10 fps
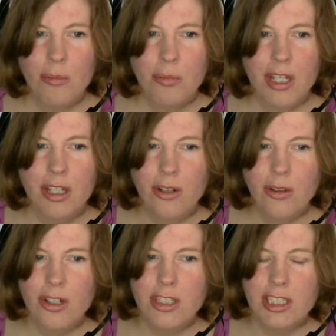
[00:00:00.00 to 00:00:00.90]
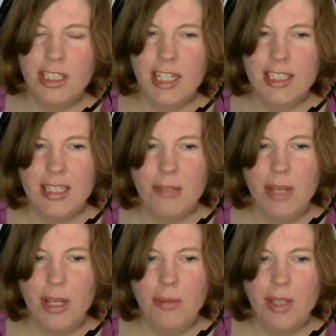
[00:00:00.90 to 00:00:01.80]
But there's a chance that
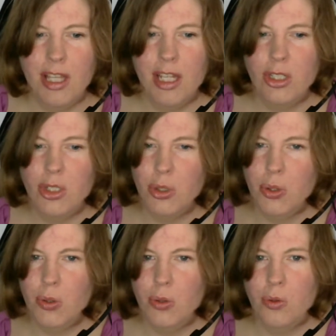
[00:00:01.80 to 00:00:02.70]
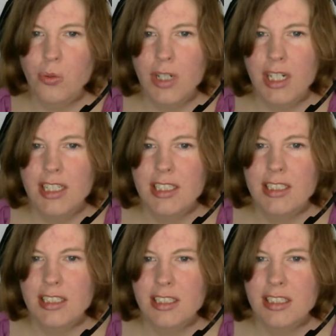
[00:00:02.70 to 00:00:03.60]
maybe they do
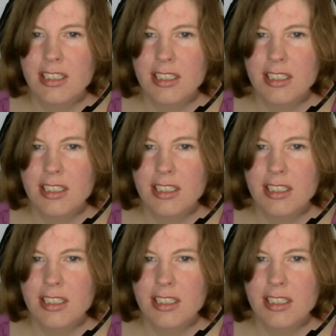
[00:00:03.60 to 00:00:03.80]
raises.